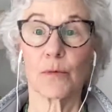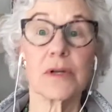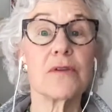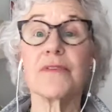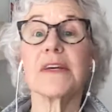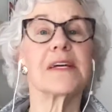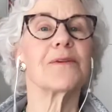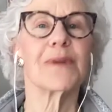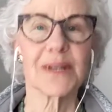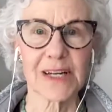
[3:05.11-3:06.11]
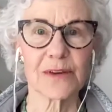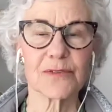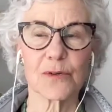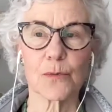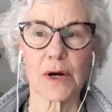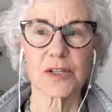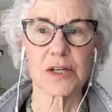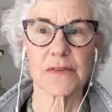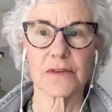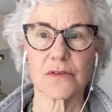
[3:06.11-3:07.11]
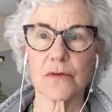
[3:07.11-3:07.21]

What are you thinking right now as you're watching this?